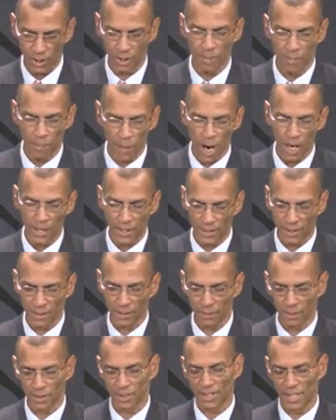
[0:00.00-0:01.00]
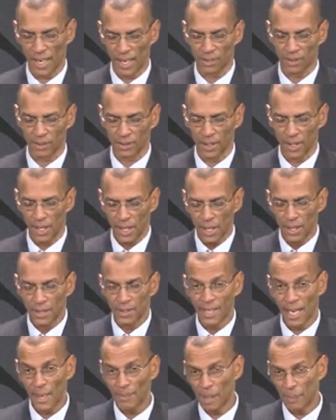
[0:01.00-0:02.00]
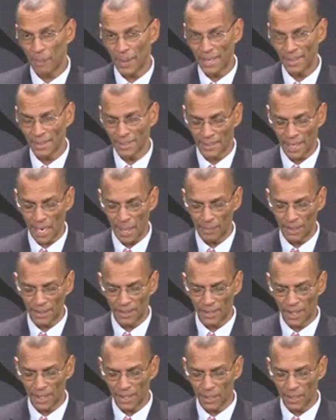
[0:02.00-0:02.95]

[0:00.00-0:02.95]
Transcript: market sales. Daimler said it